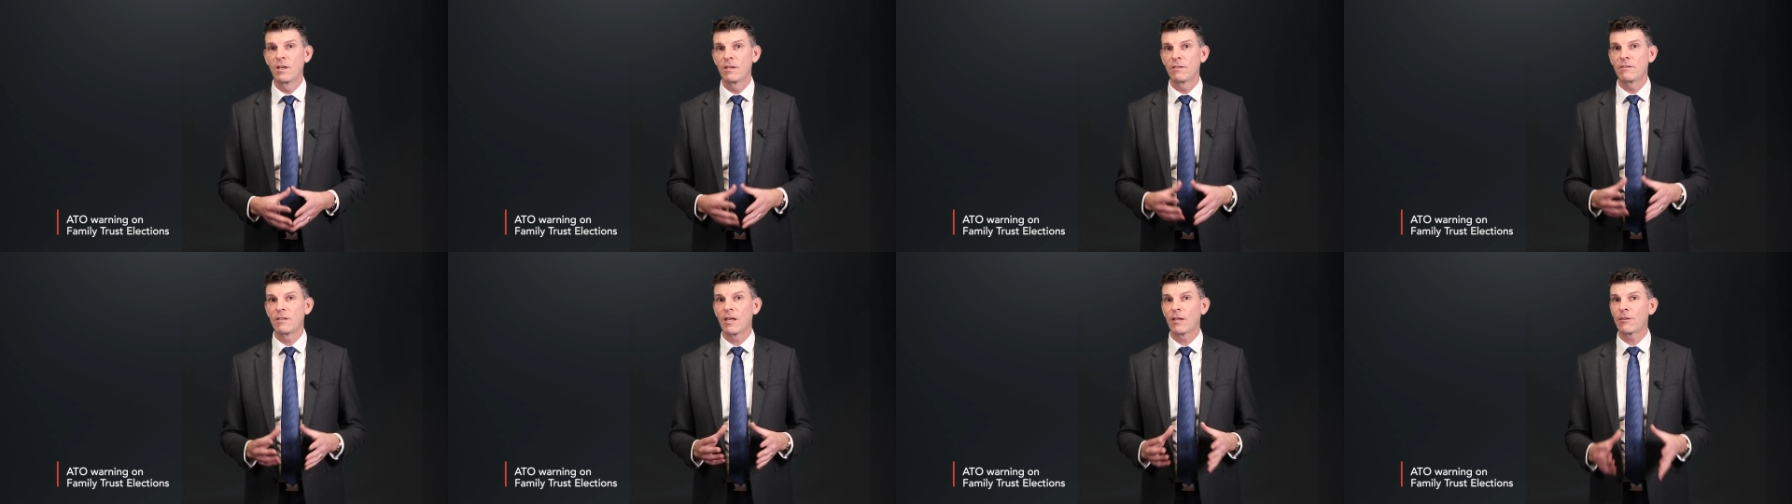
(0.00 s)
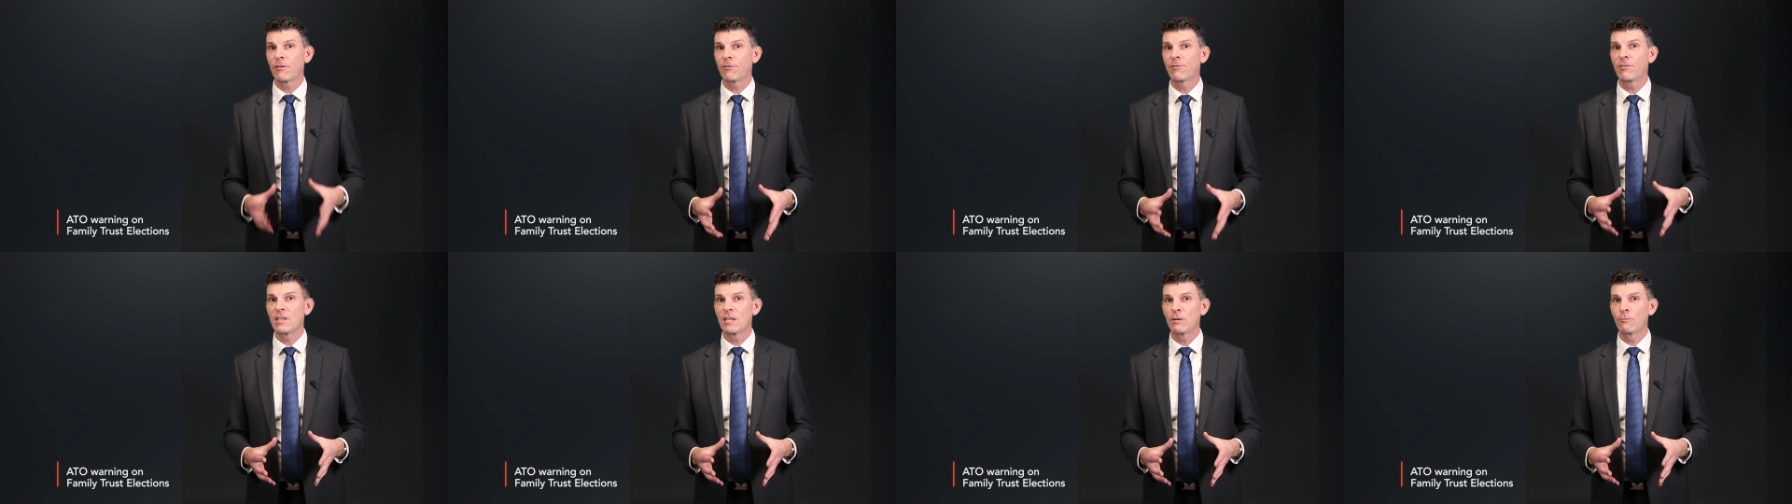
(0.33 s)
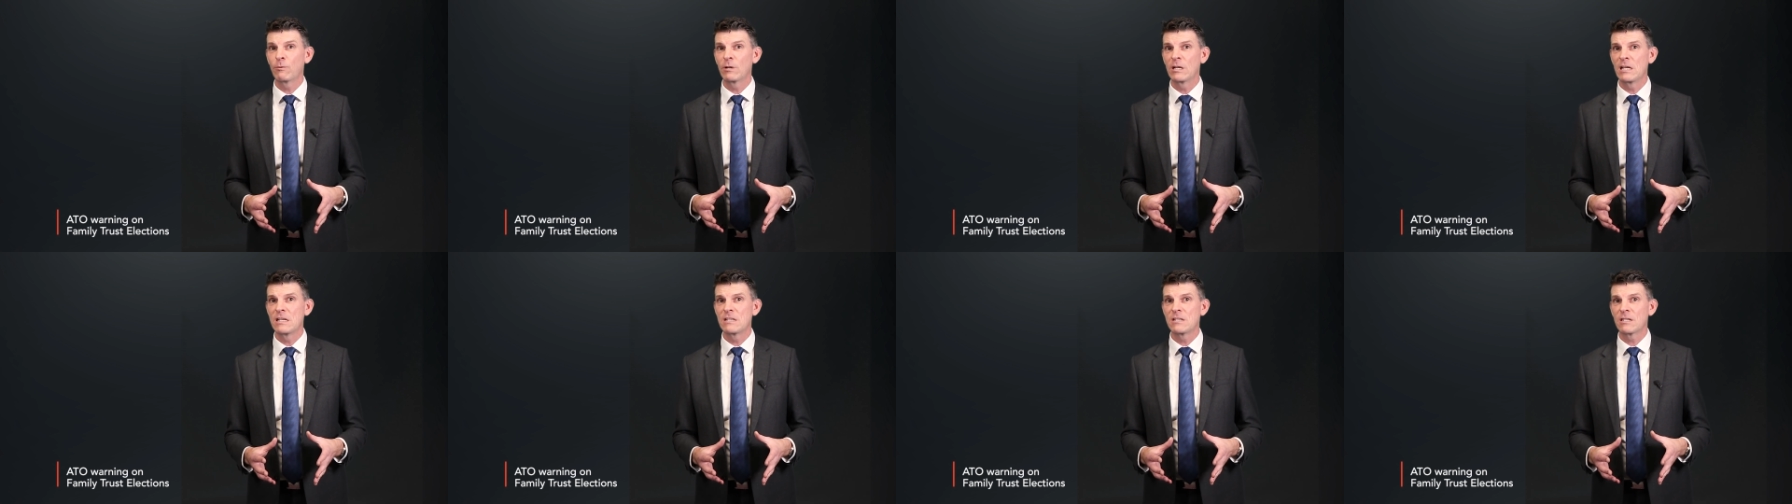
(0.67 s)
The other thing
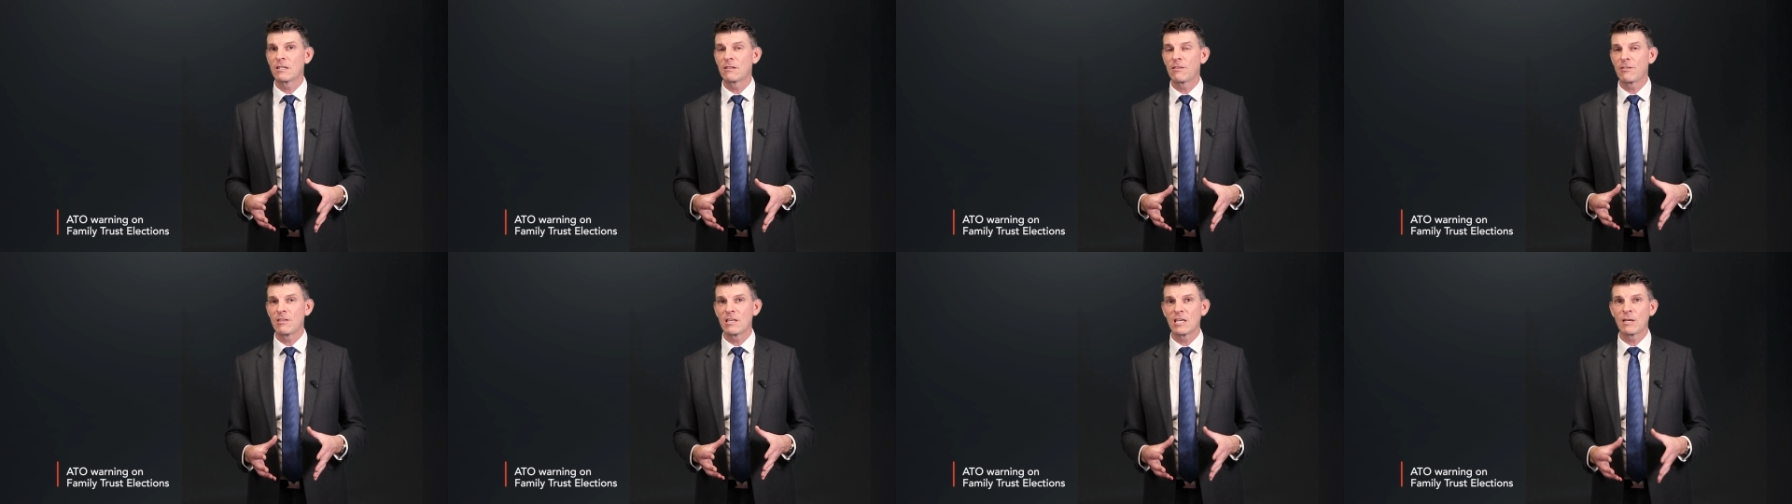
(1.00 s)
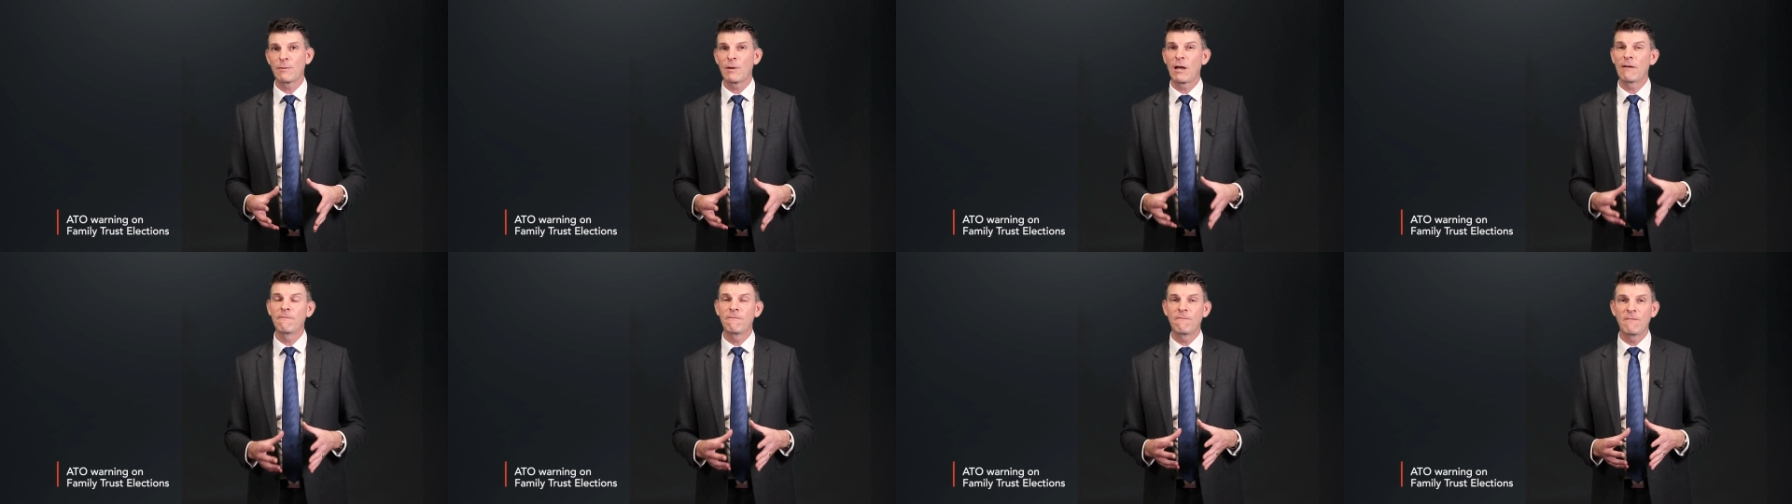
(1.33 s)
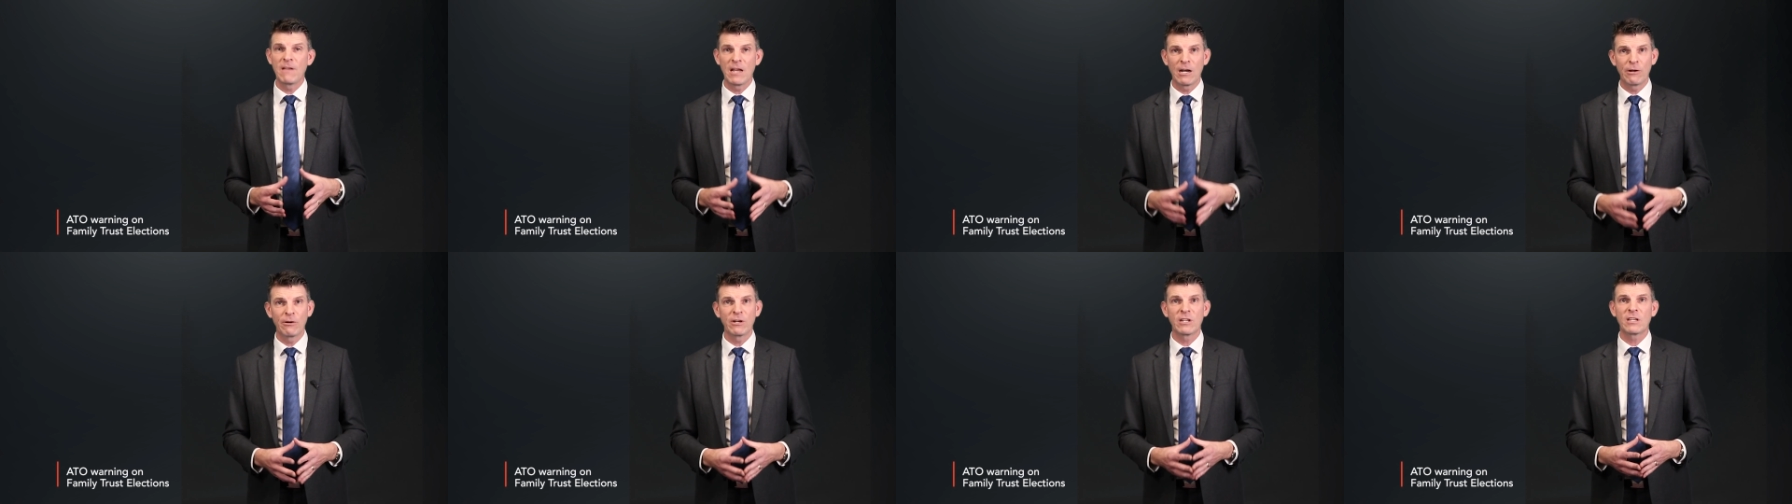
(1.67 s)
we need to think about
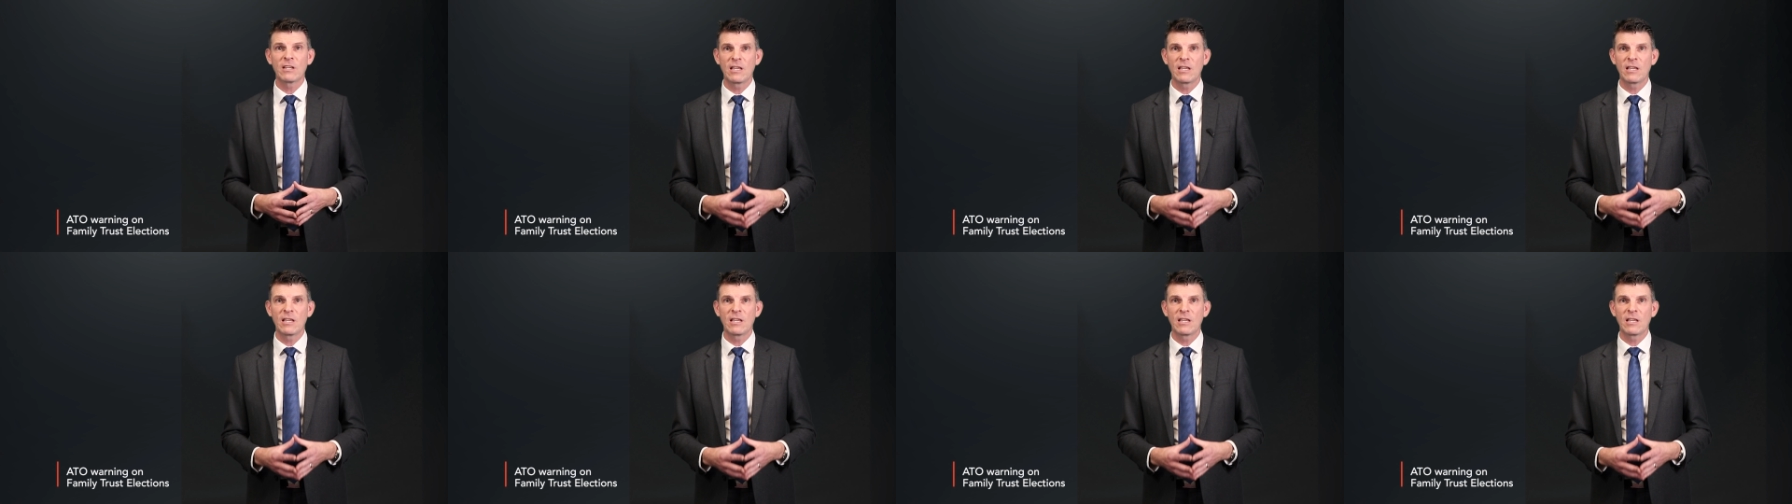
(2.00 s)
very